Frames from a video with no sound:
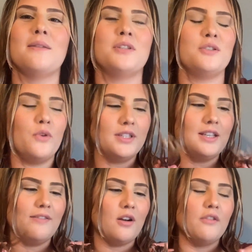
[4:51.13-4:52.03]
I'm just going to
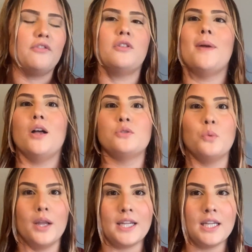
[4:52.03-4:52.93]
leave it on for about
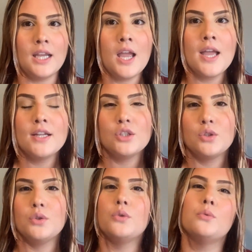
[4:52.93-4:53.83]
15
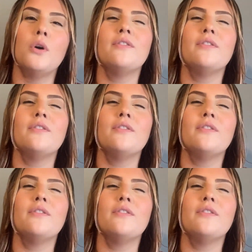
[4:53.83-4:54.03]
to